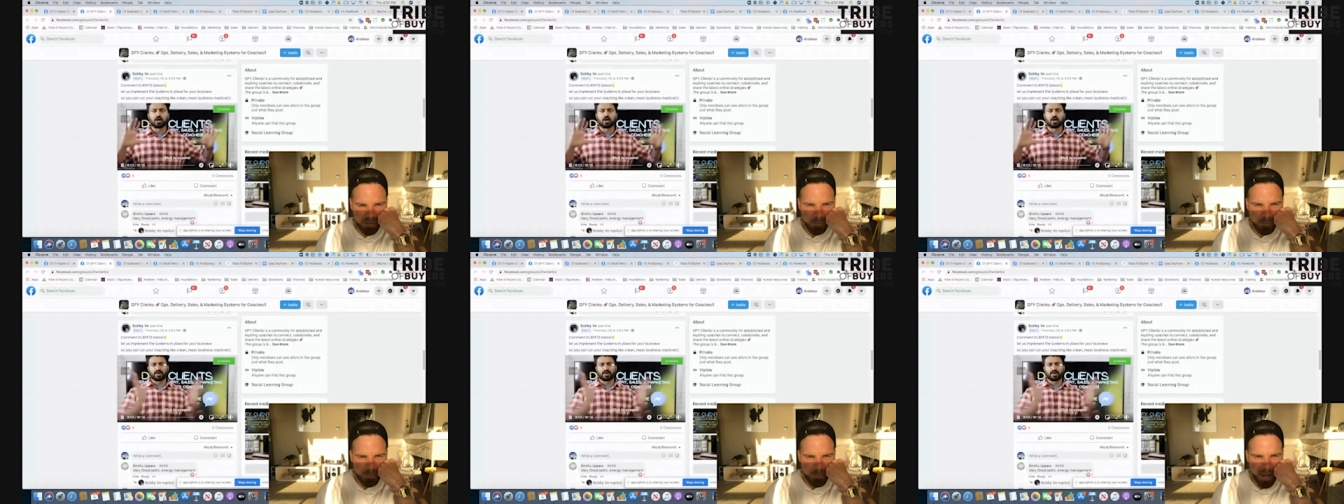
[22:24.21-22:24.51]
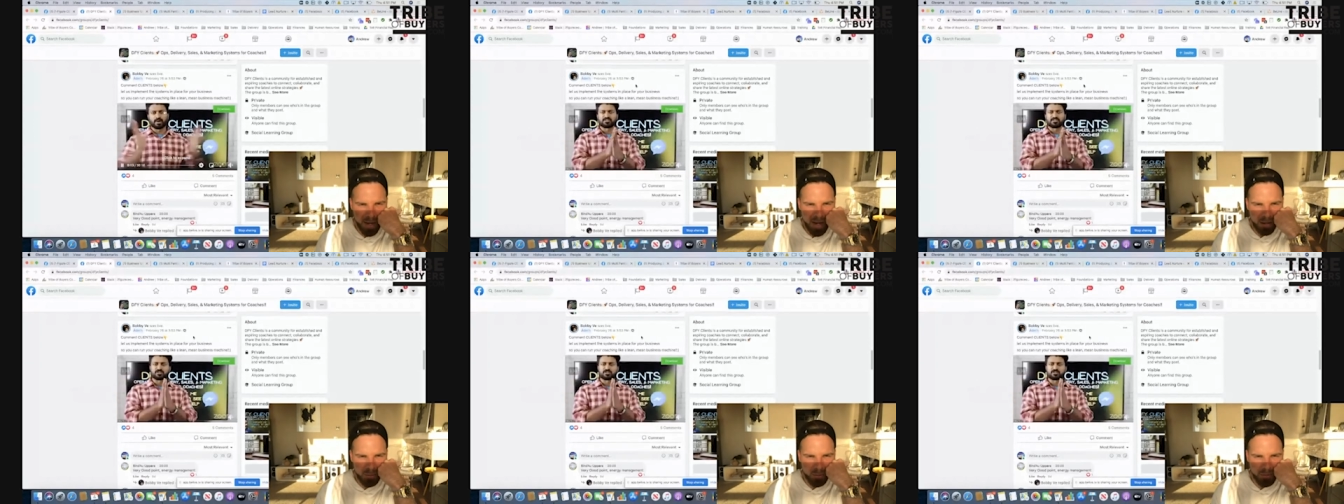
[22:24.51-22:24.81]

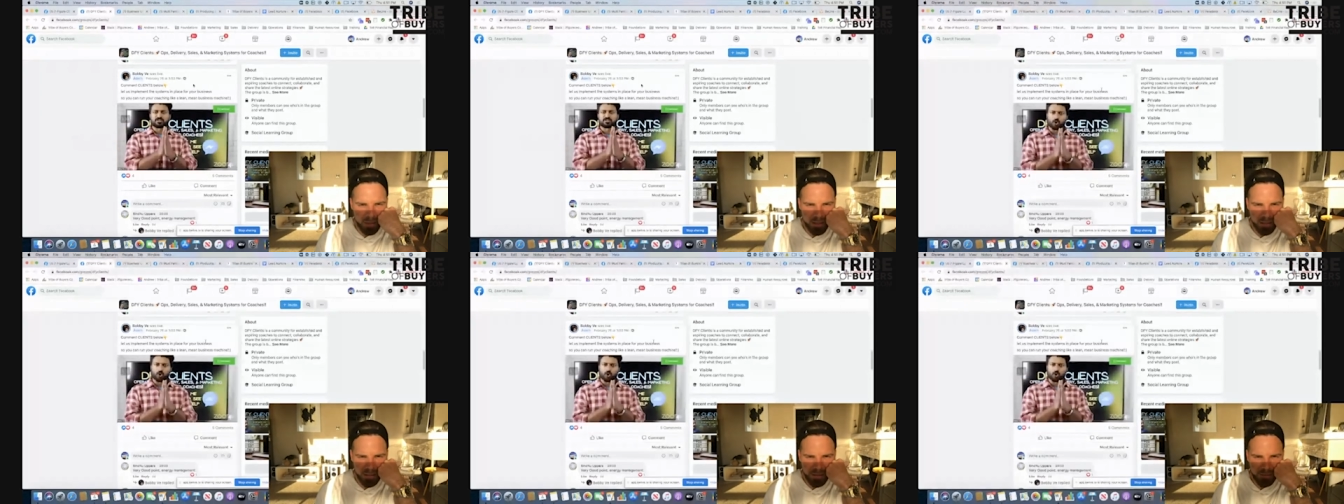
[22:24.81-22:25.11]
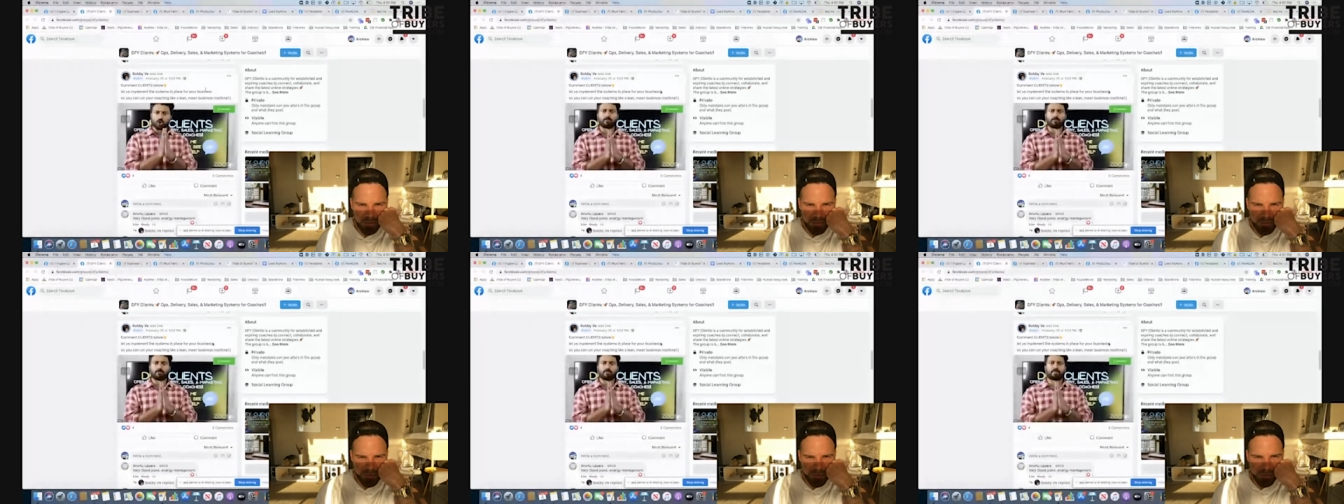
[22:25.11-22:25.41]
about in
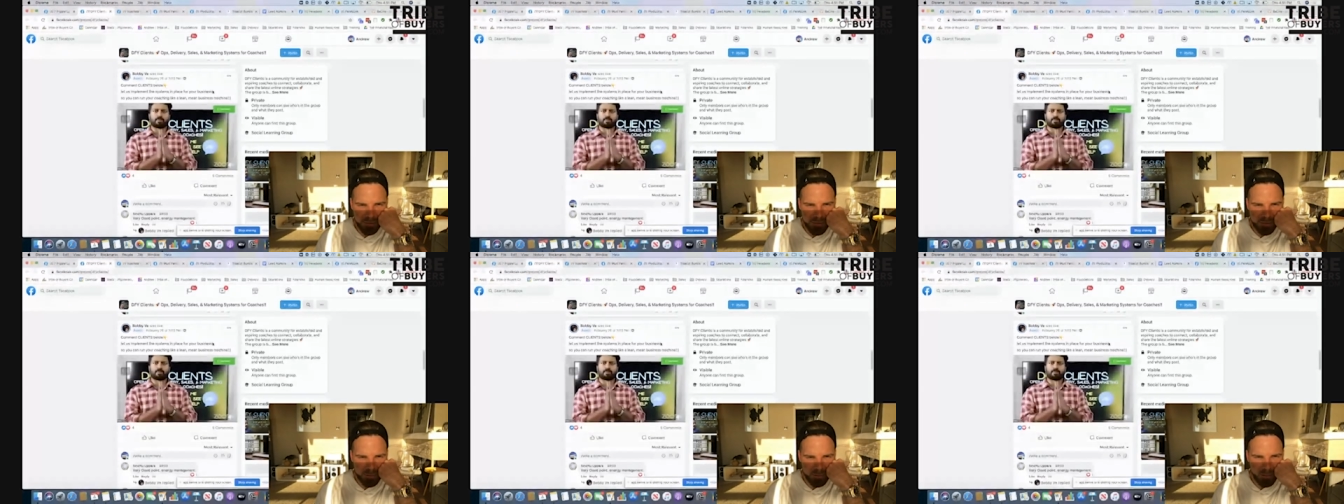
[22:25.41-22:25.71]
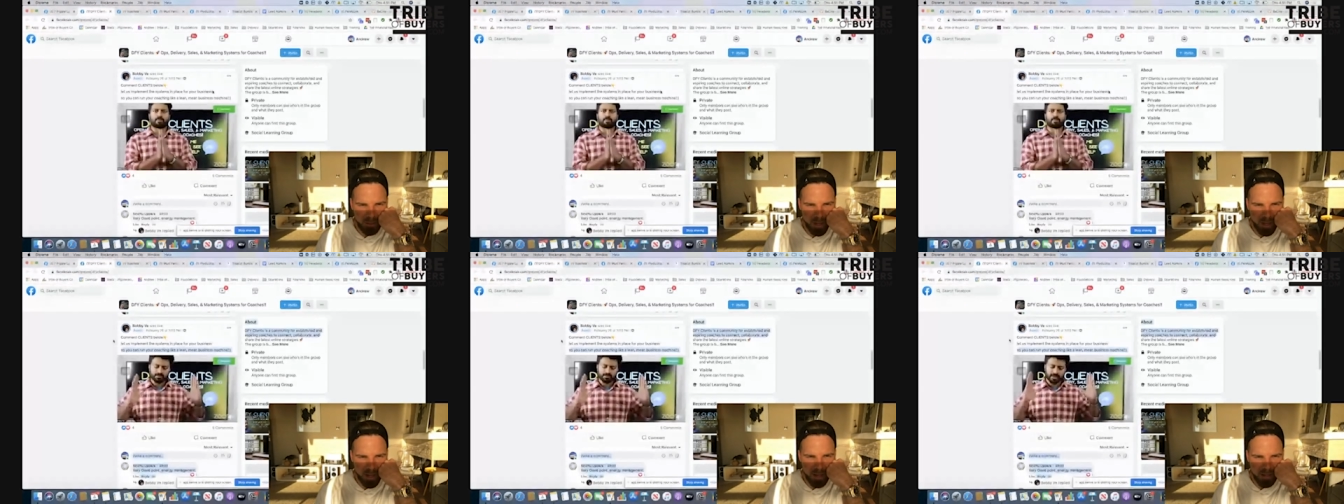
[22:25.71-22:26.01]
the first two
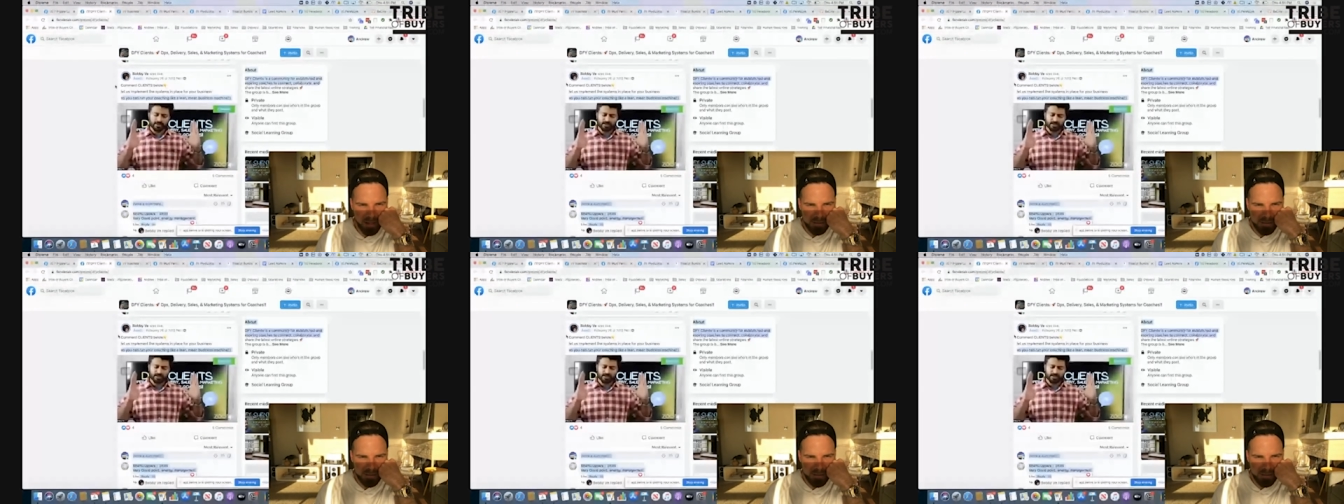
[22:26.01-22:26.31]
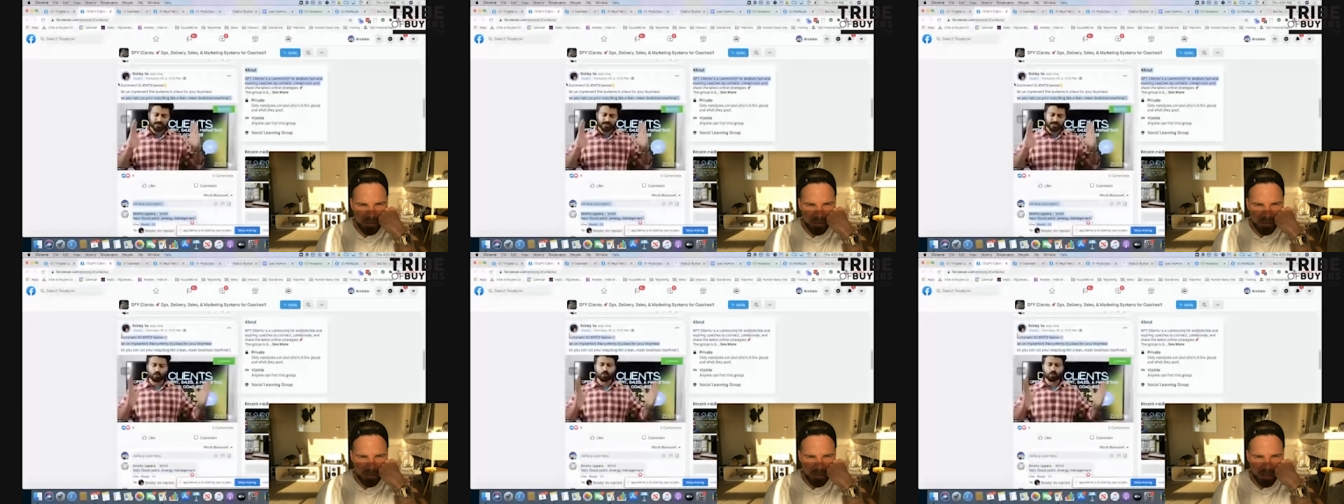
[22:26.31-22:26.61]
lines.